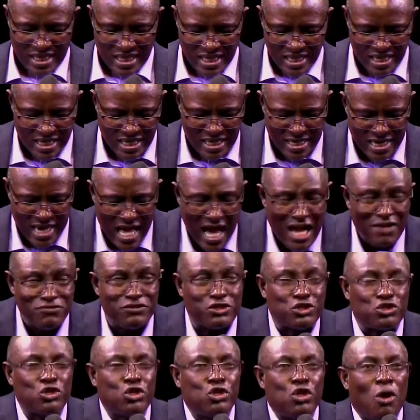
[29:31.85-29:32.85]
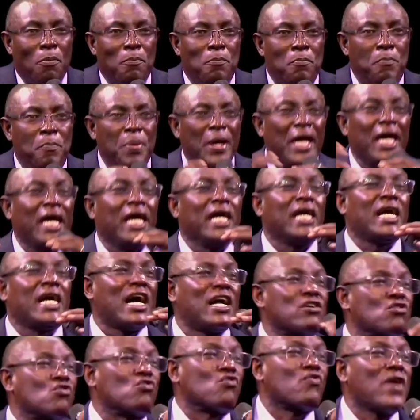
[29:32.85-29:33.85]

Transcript: He loves to do big and